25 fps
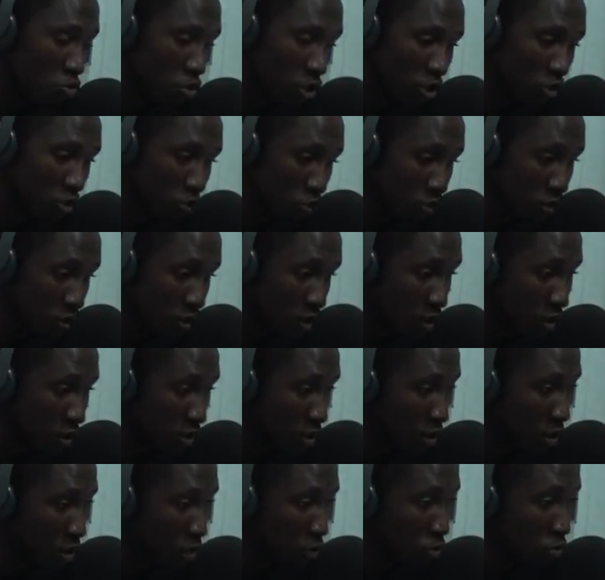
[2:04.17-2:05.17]
you can use the
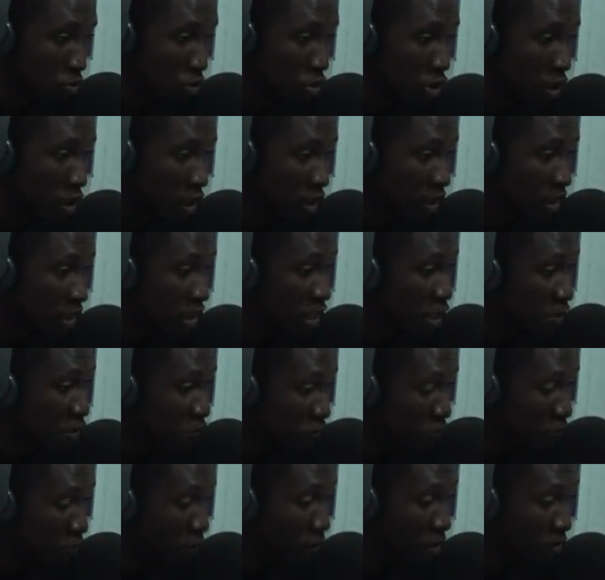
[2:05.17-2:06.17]
internet to check
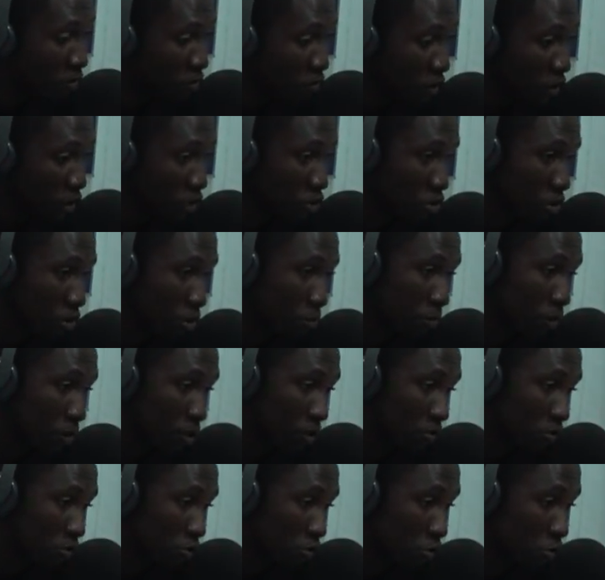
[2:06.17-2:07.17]
if your manufacturer
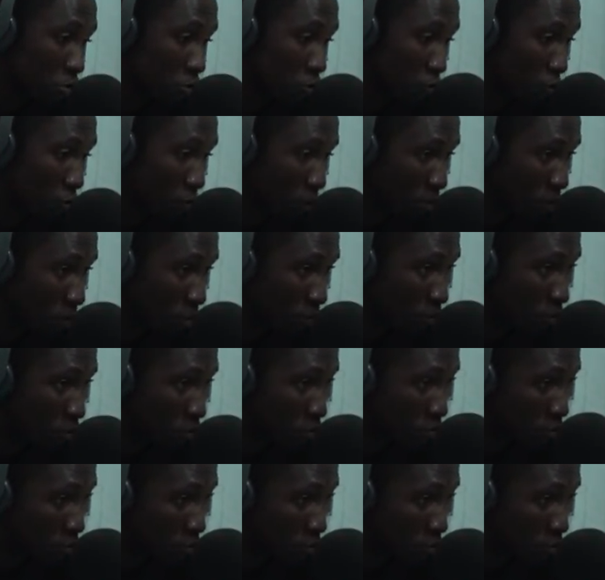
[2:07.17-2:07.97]
placed such problem on